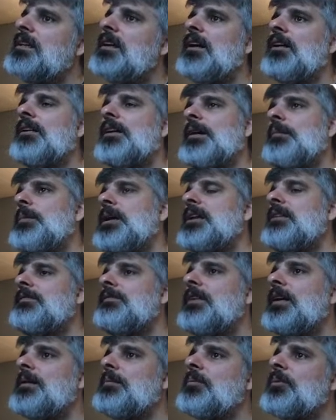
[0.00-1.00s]
Okay, I made a
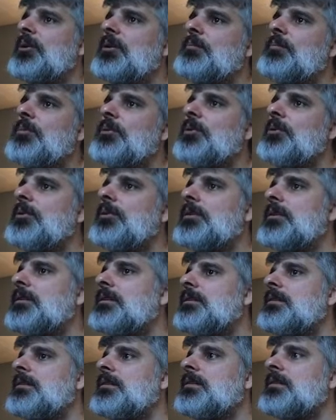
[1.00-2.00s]
5-point board,
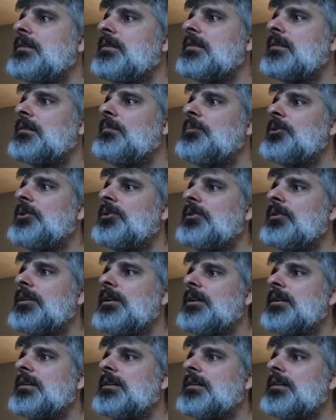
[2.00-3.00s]
and computer
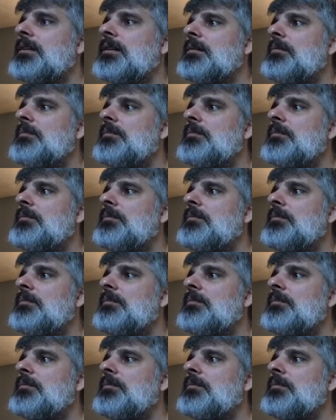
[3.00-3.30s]
likes